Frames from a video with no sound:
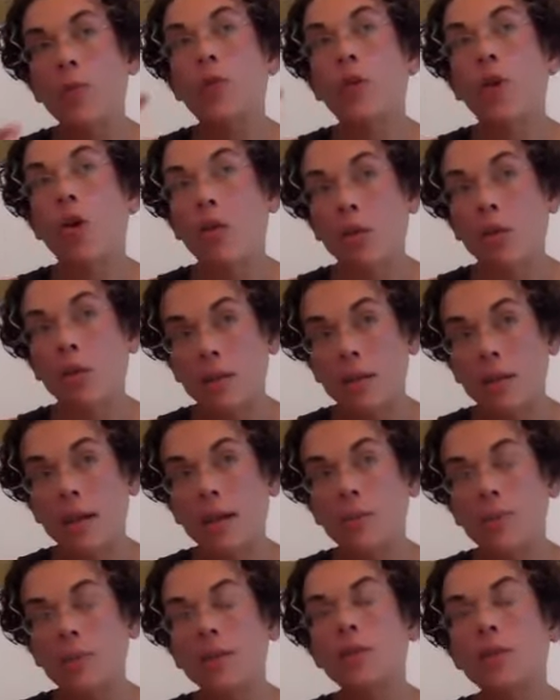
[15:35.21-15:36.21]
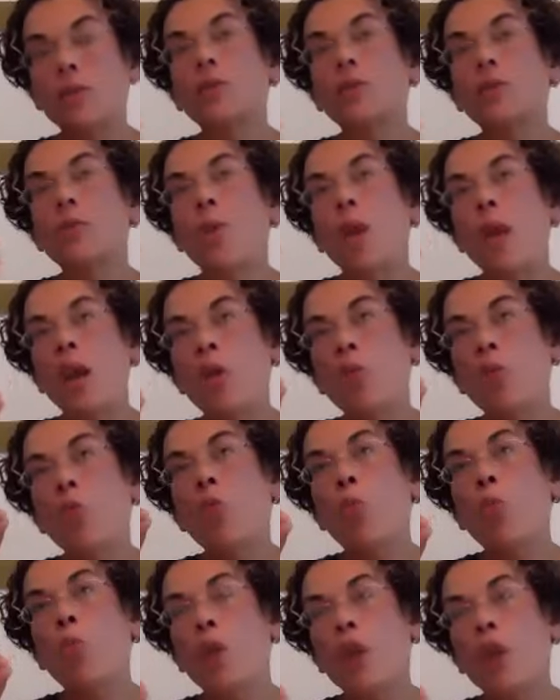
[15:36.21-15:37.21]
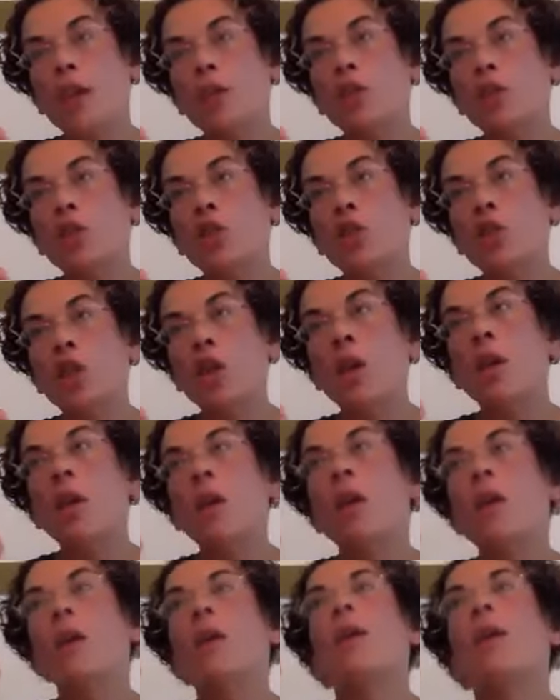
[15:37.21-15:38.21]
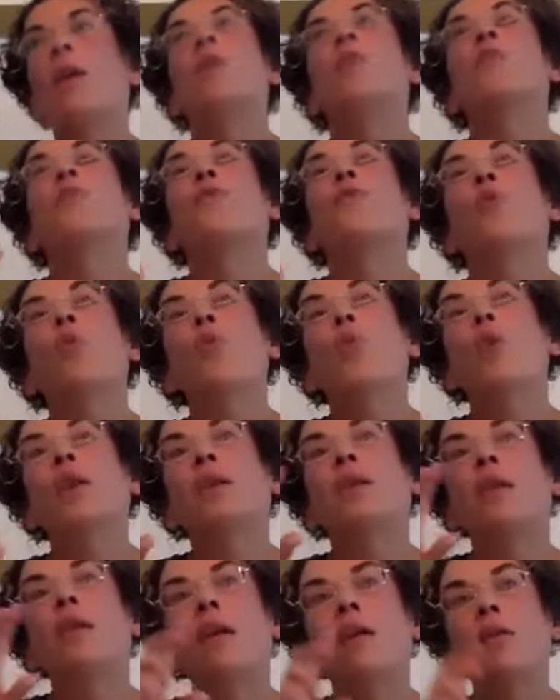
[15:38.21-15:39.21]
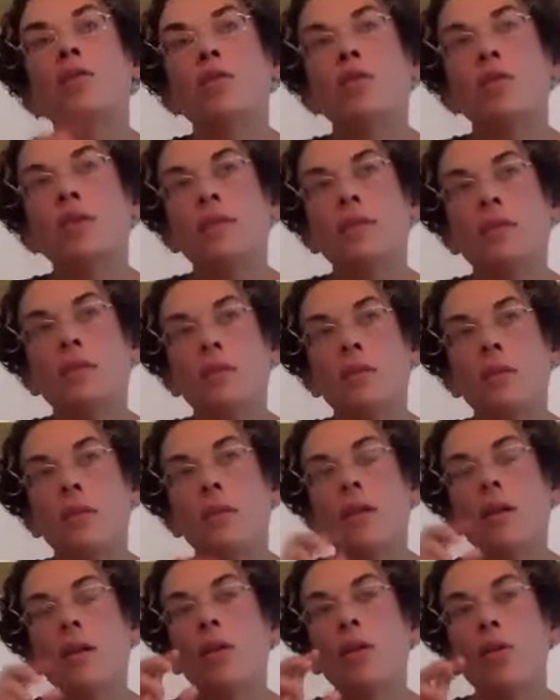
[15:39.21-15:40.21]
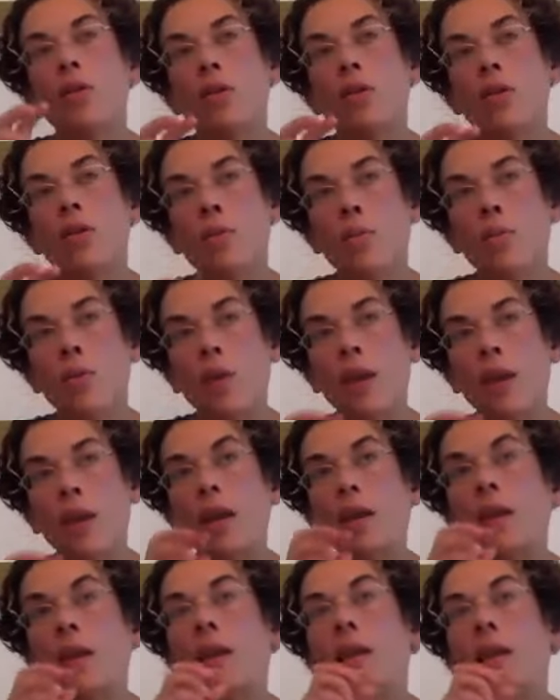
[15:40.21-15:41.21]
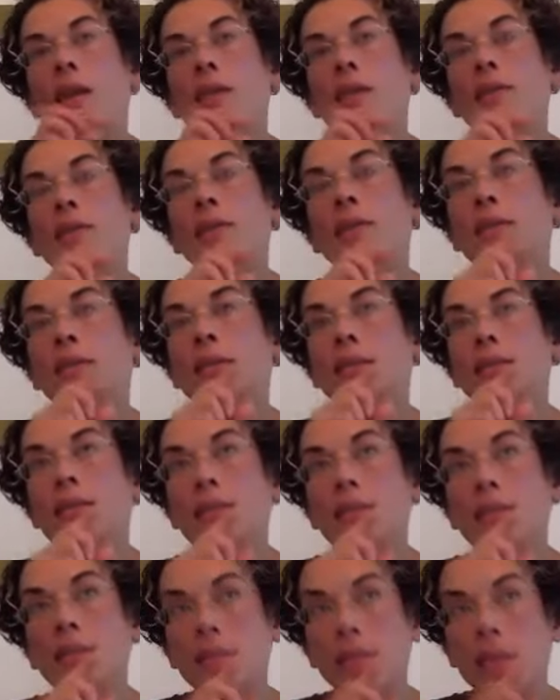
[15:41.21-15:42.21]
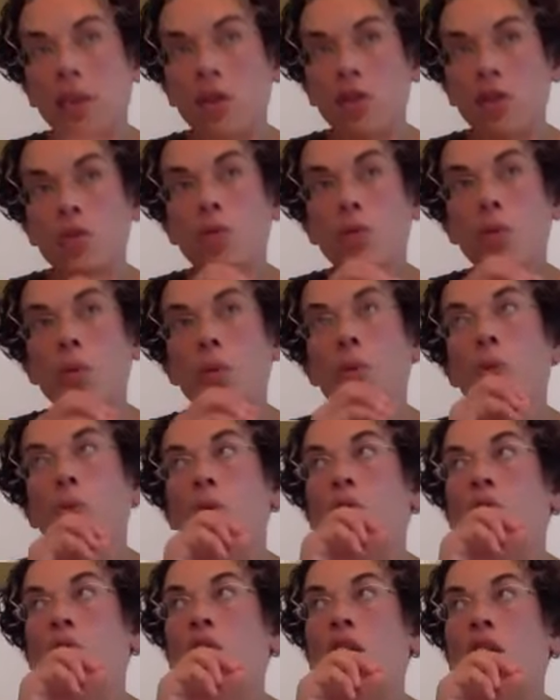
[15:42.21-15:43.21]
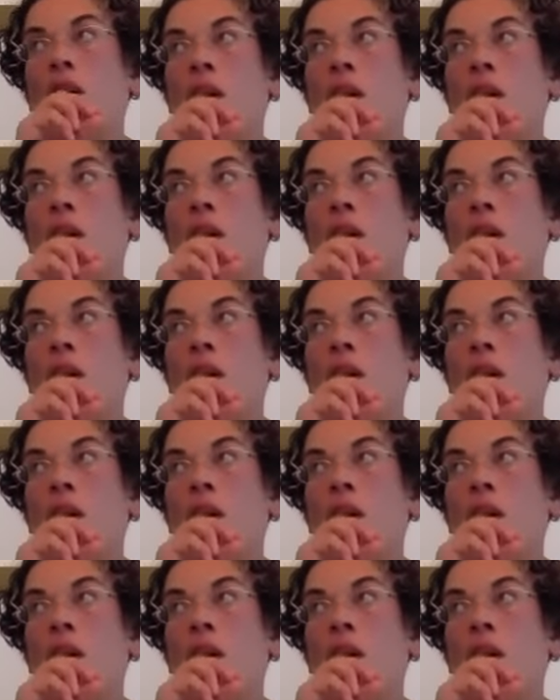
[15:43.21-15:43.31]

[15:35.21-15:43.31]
With archetypes. There's a way in which Freud understood the brain and sexual